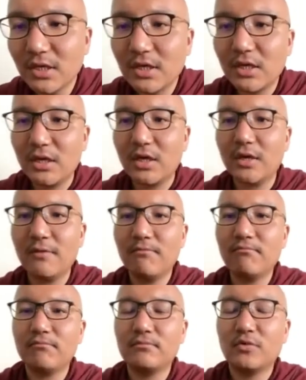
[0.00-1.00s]

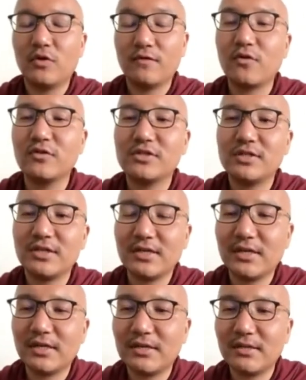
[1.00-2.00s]
Um, of course,
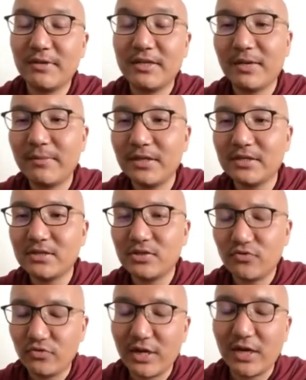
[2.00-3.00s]
uh, the pandemic is
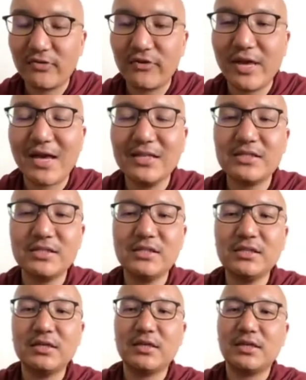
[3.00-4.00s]
re- a
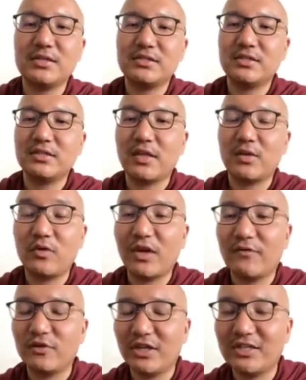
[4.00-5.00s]
reality, it's, and we
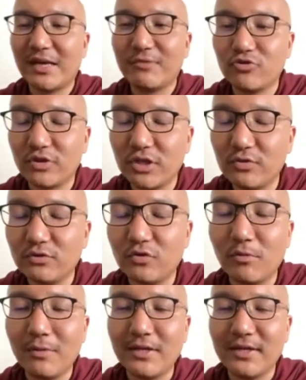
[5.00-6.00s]
have to adapt to the new
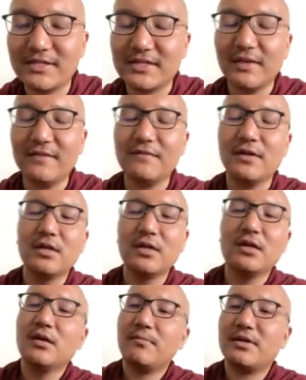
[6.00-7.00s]
normal and stuff.
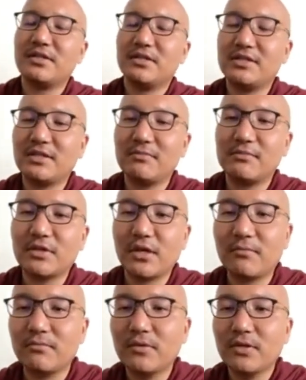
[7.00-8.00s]
But at the same
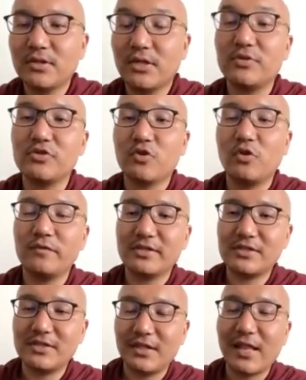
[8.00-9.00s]
time, there is
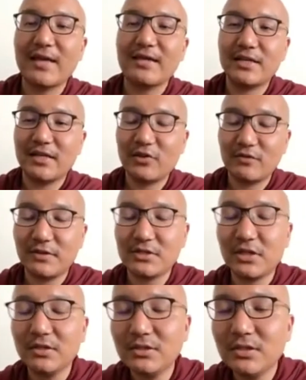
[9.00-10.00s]
always light at the end of the
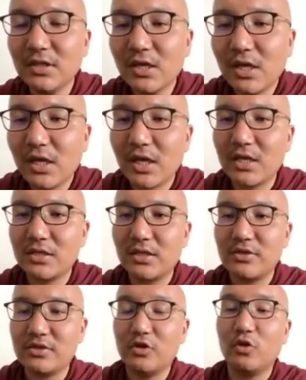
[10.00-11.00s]
tunnel and
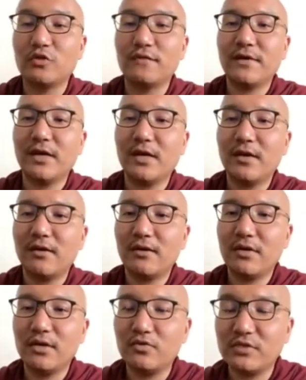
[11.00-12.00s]
there's a lot of uh,
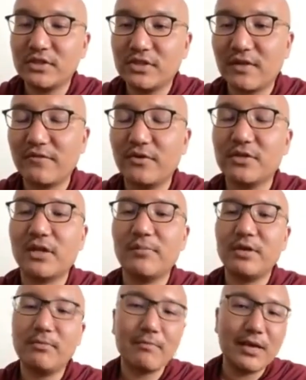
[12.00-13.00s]
new discoveries are
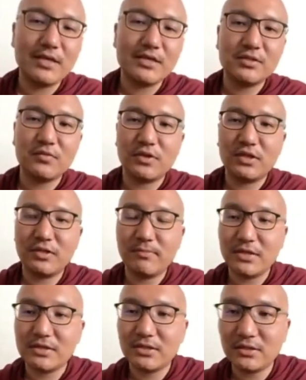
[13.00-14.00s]
being made with the
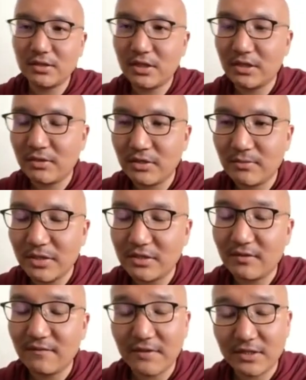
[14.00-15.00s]
medical in the, in the
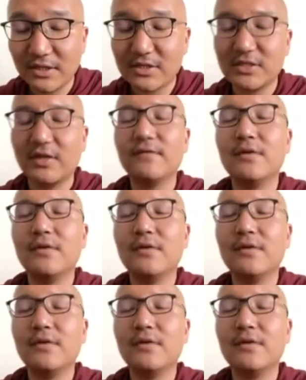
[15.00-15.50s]
medical field and stuff.